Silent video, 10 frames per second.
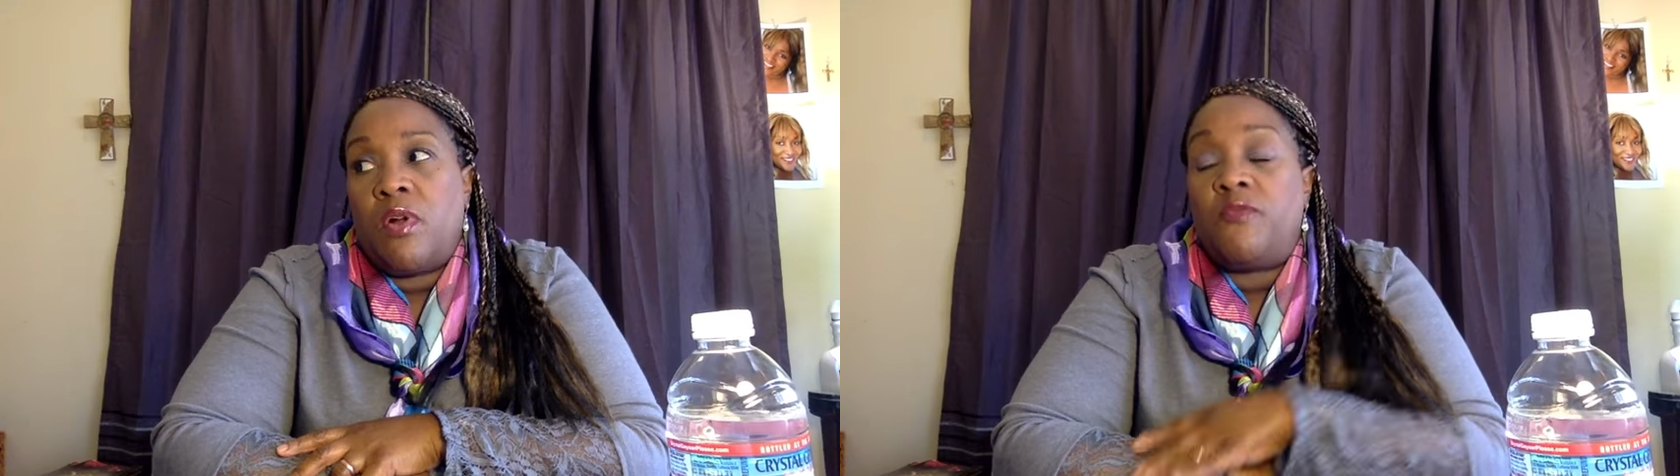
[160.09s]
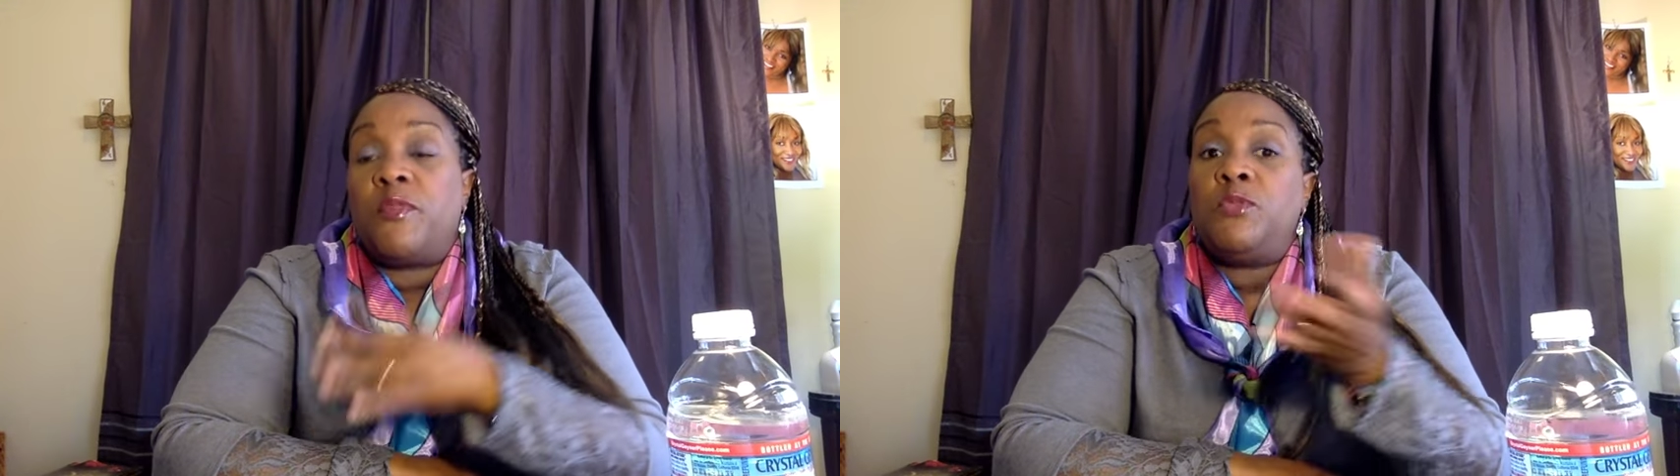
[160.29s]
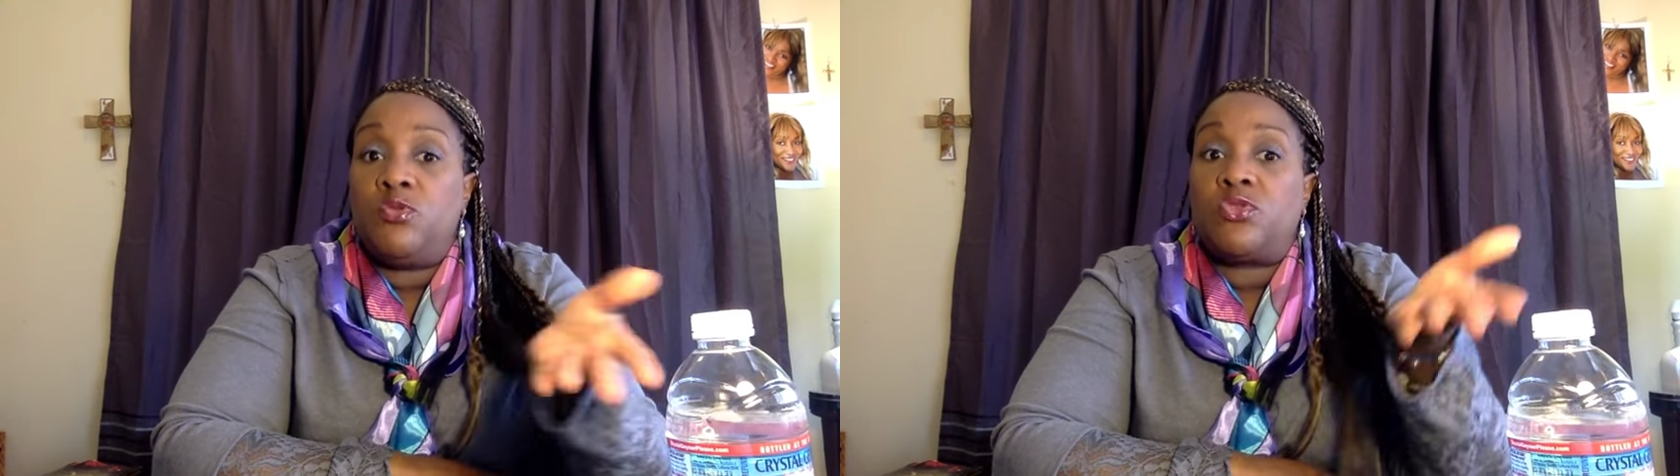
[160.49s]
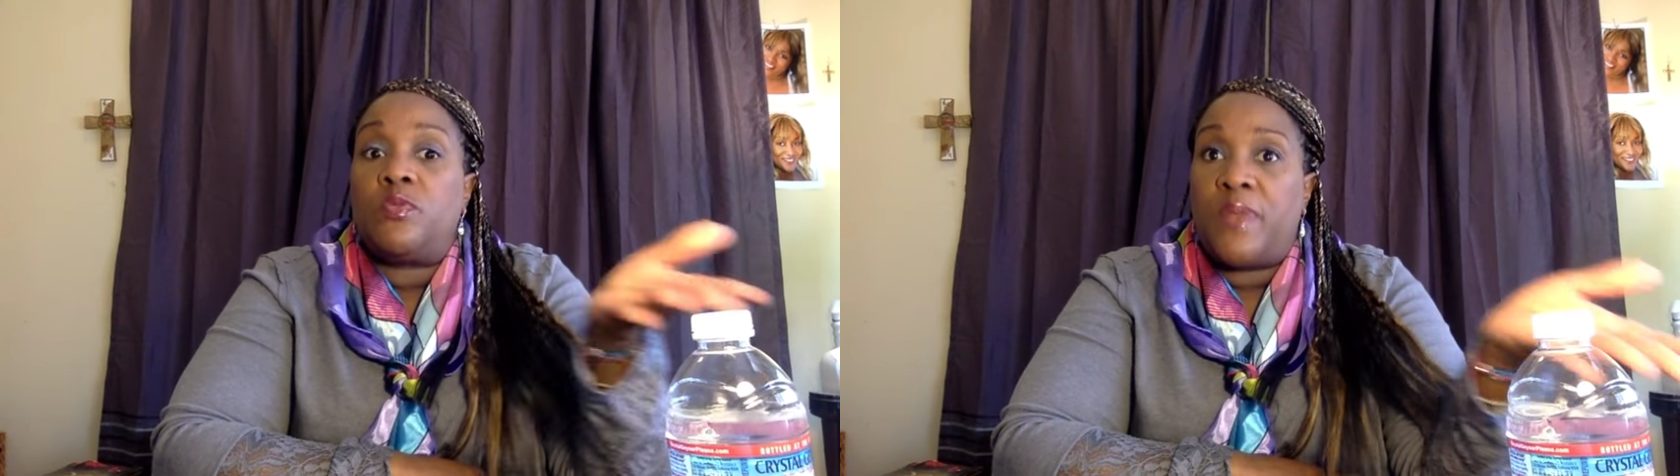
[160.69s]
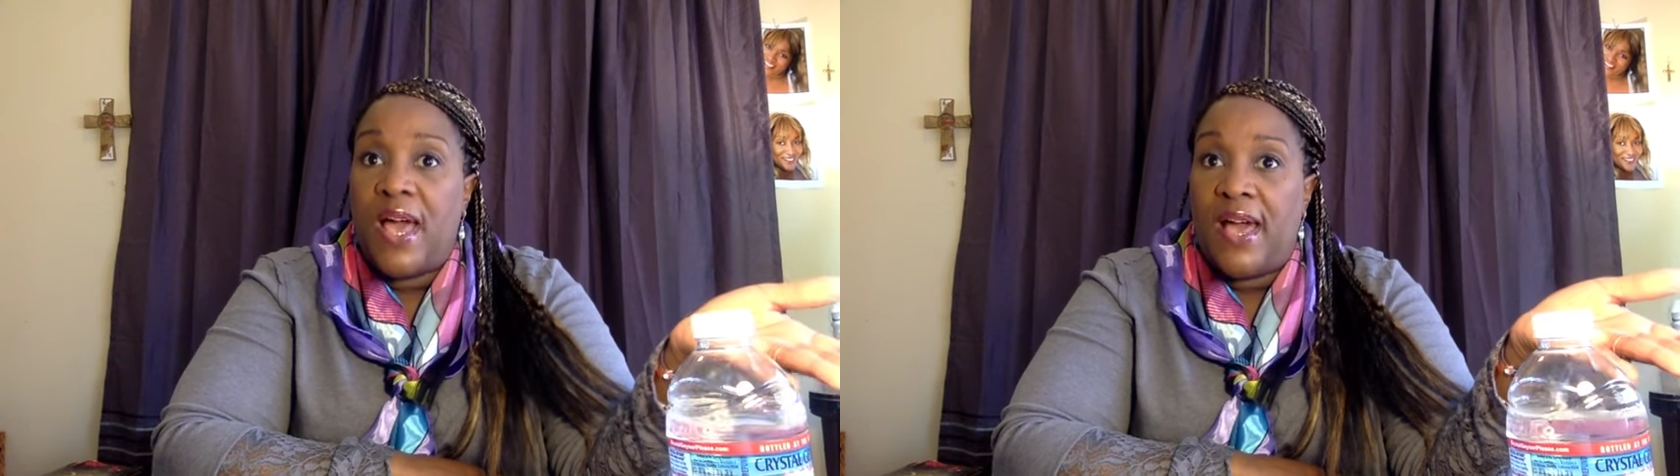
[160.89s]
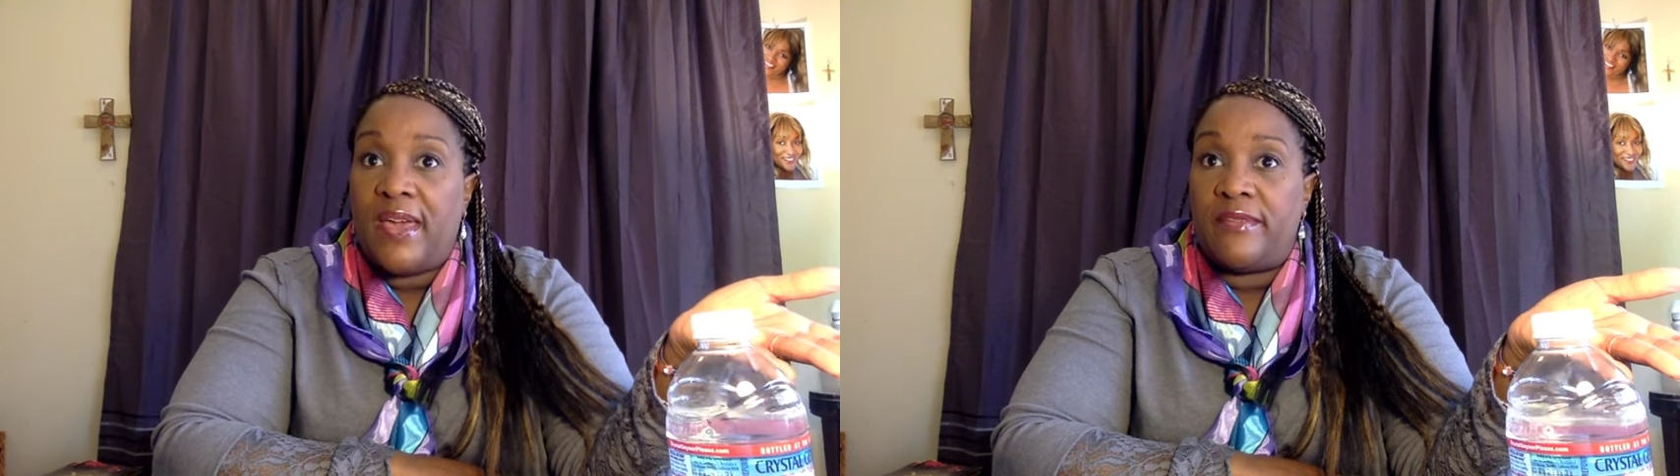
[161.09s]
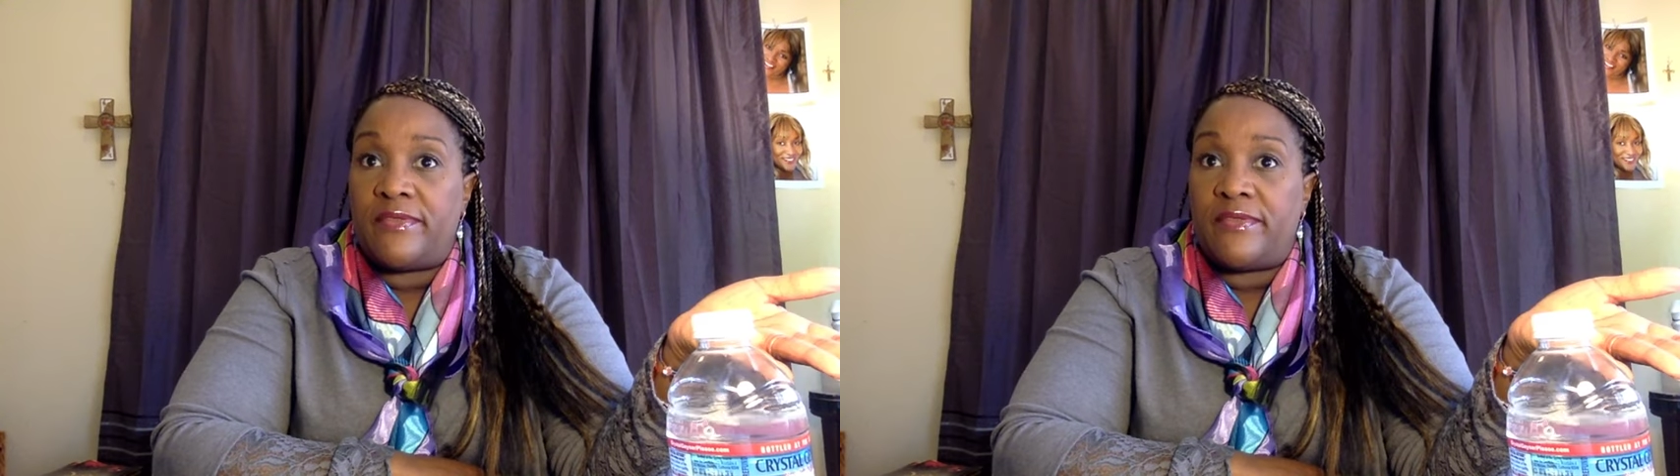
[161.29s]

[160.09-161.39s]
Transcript: from YouTube Live.